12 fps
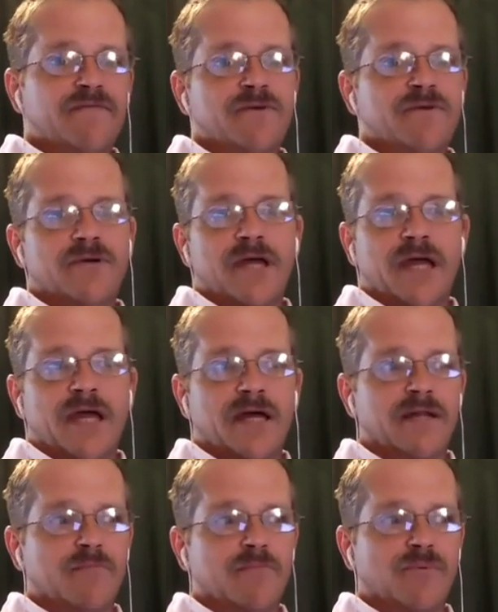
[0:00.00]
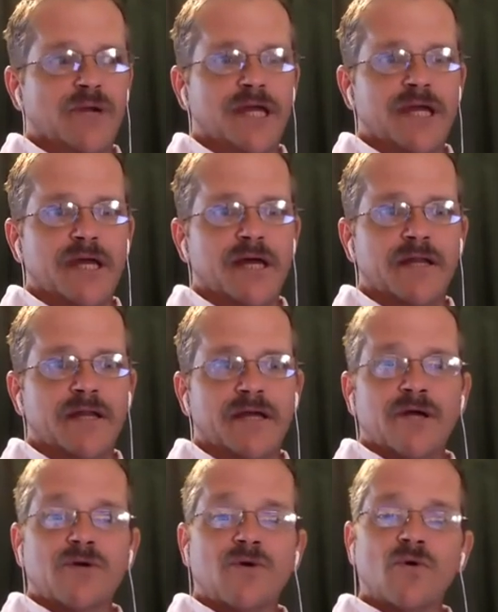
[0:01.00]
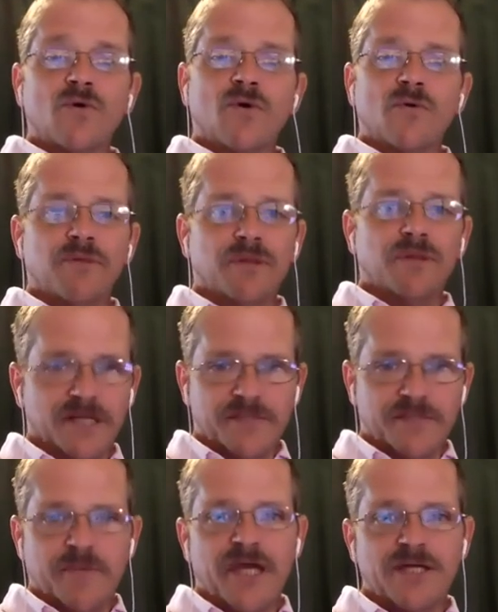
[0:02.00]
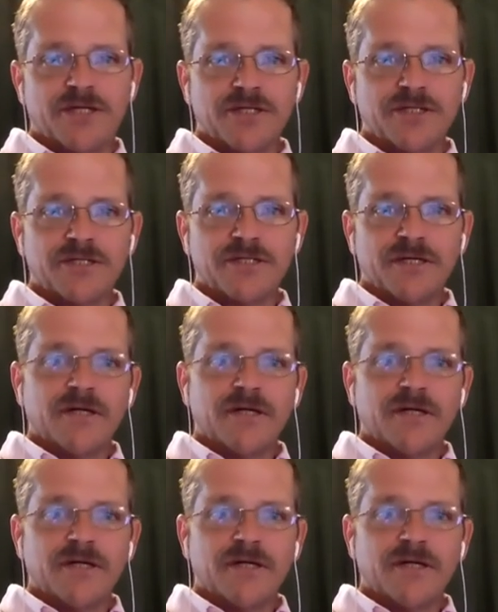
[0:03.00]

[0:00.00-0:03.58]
You can bring in Google Plus pages